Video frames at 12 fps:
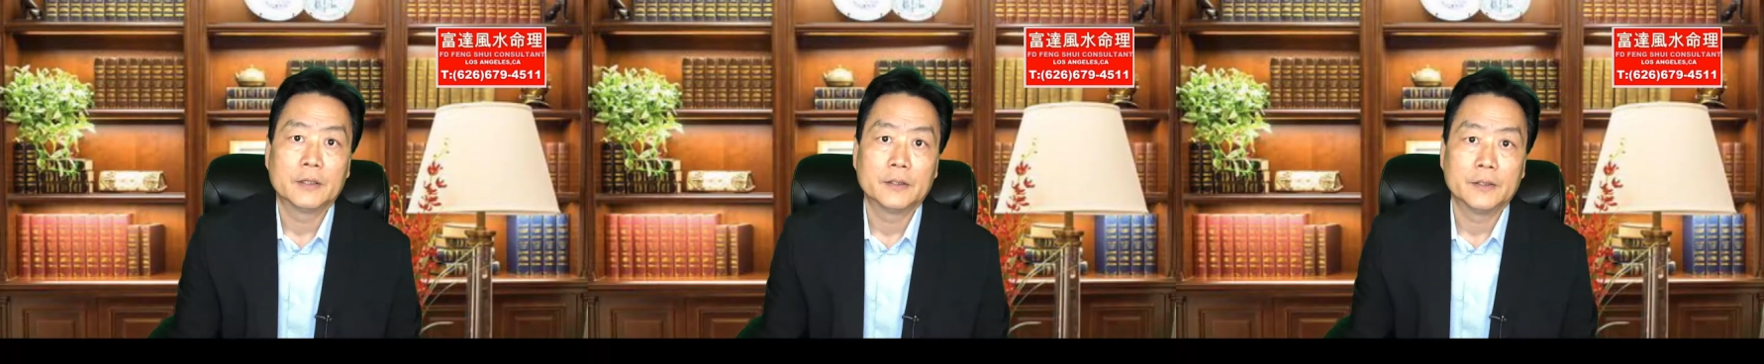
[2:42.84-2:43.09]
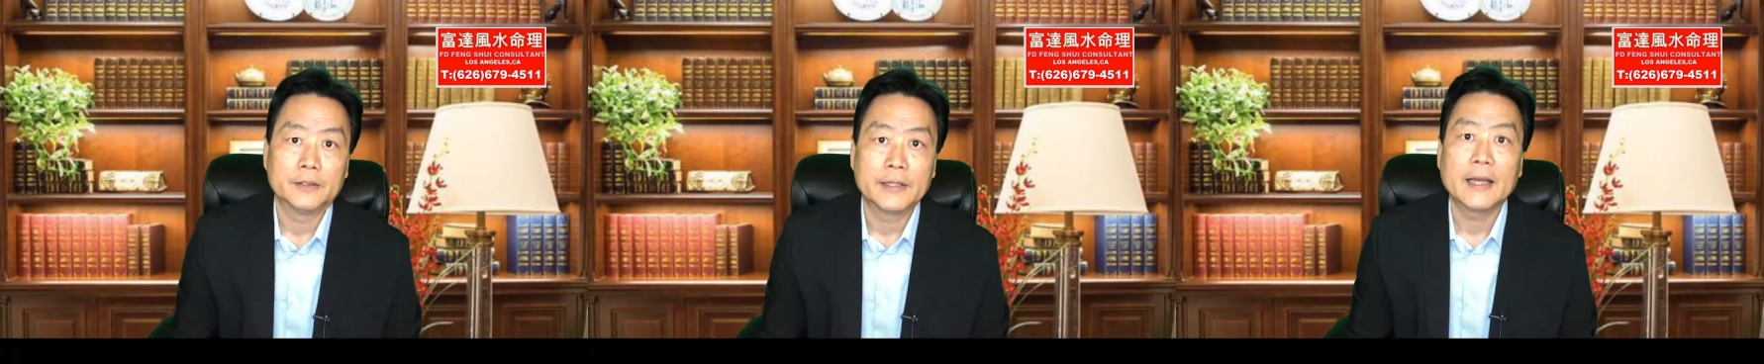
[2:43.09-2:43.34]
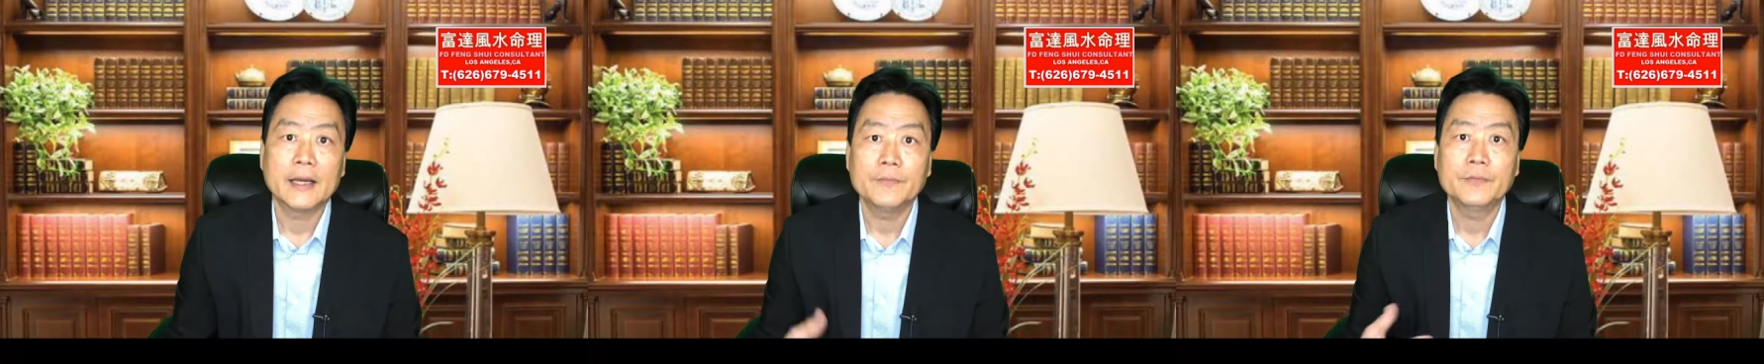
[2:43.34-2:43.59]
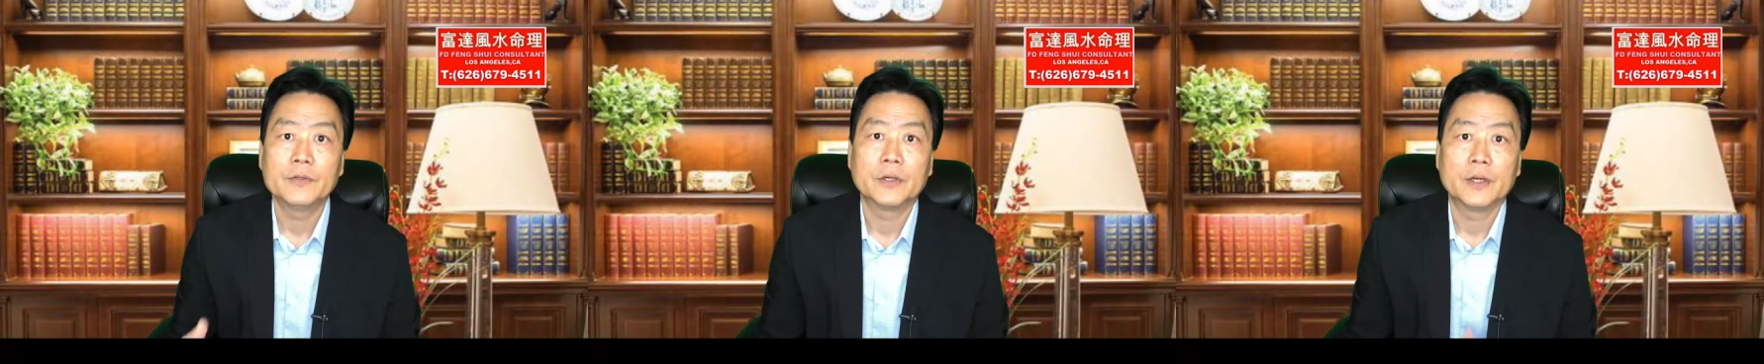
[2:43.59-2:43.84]
they have
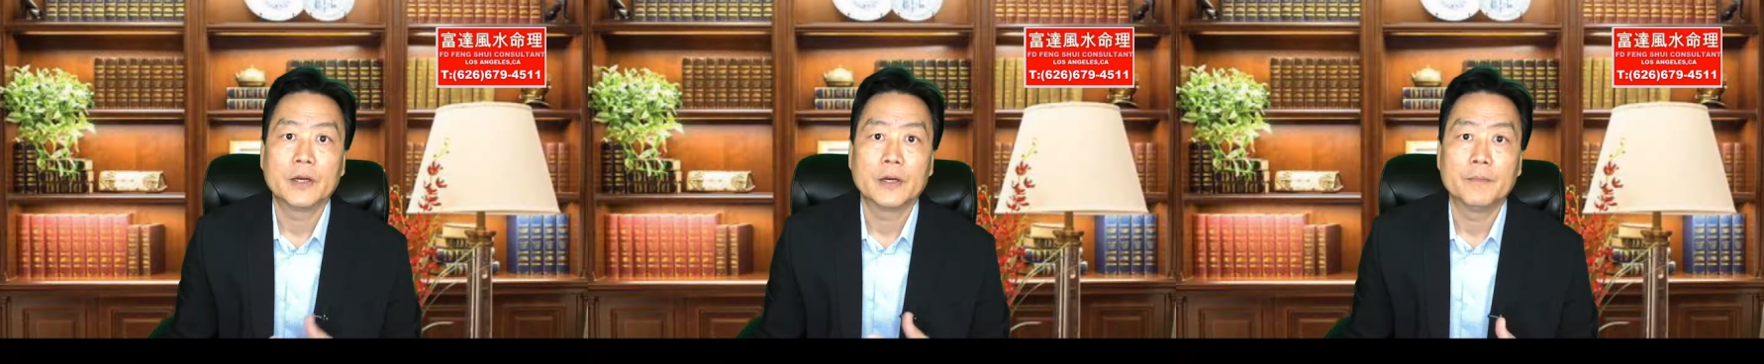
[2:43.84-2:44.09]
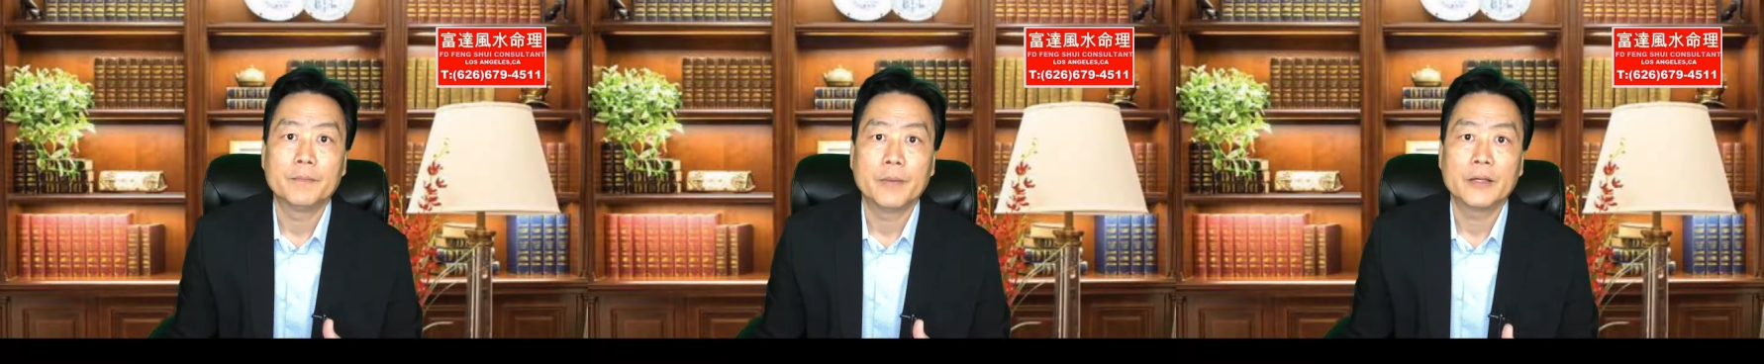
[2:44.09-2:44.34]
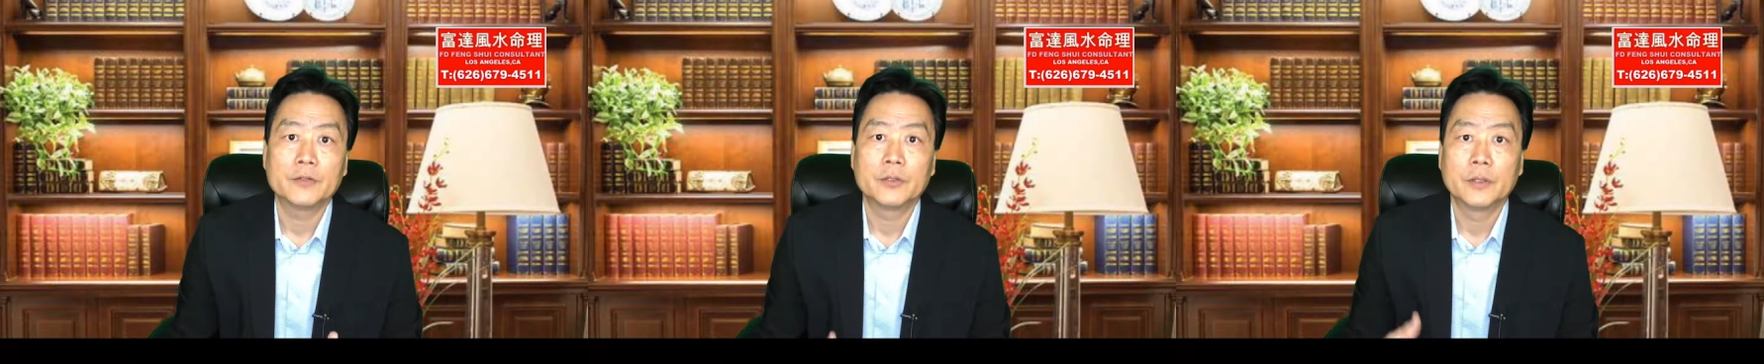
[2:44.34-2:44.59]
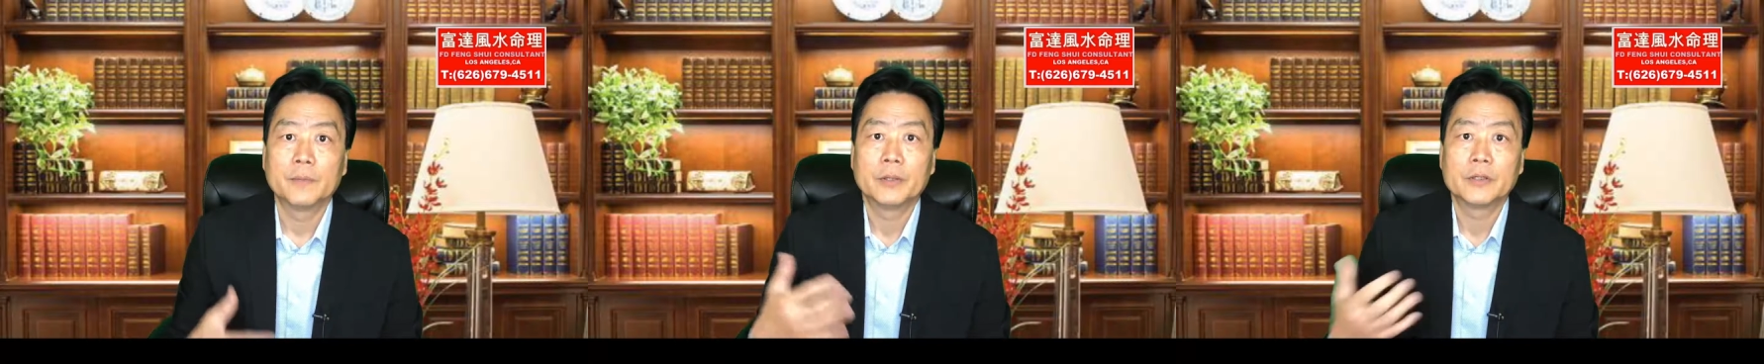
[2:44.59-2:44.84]
to match
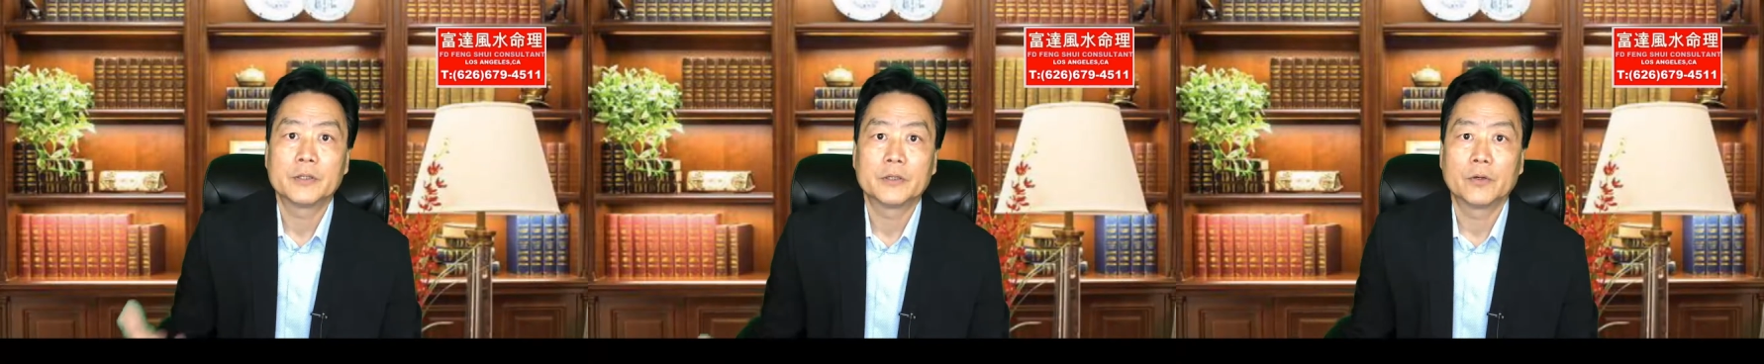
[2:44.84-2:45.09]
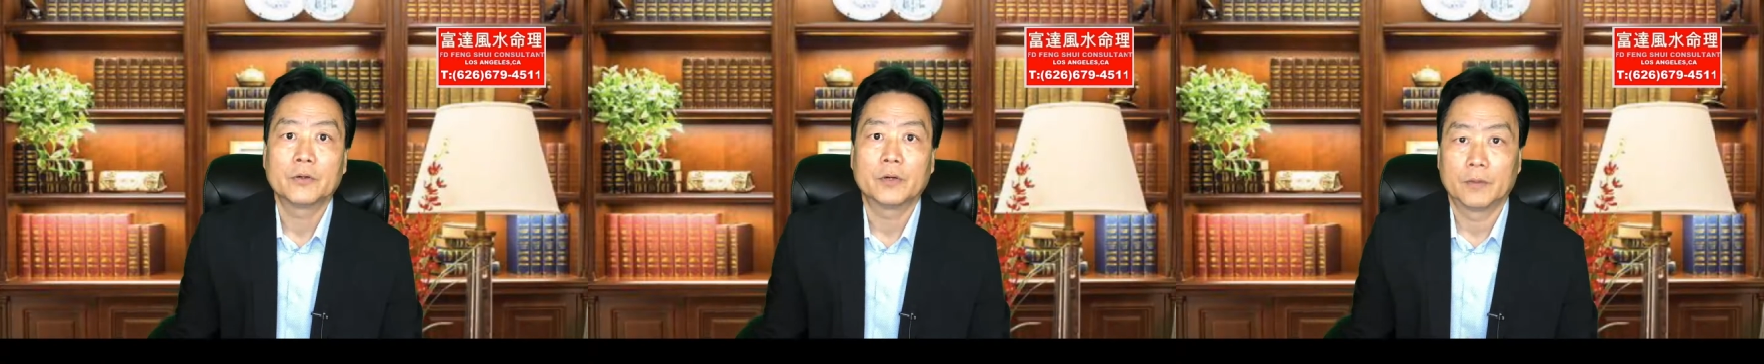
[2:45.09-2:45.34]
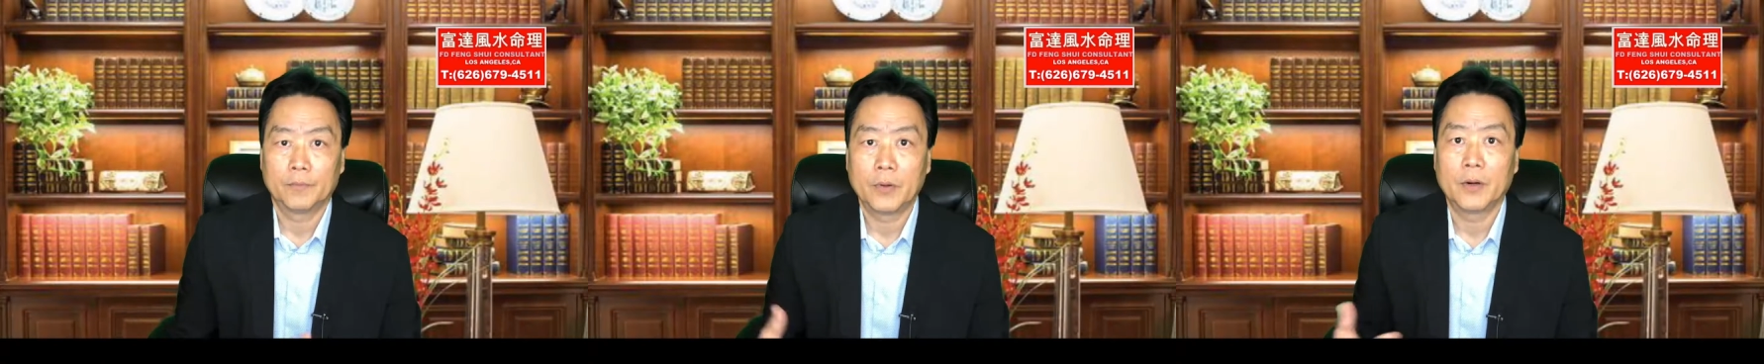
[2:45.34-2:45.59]
personal